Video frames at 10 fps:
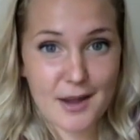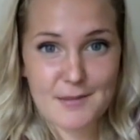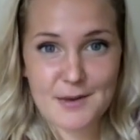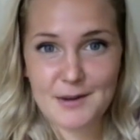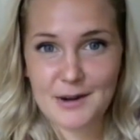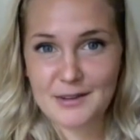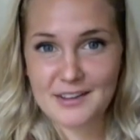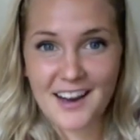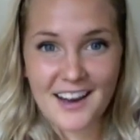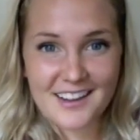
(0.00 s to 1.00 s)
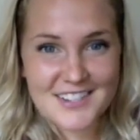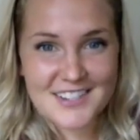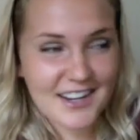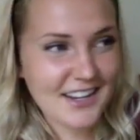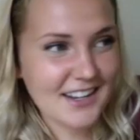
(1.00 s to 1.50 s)
I'm going to work with college
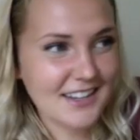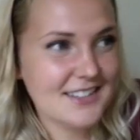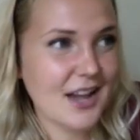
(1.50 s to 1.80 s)
kids,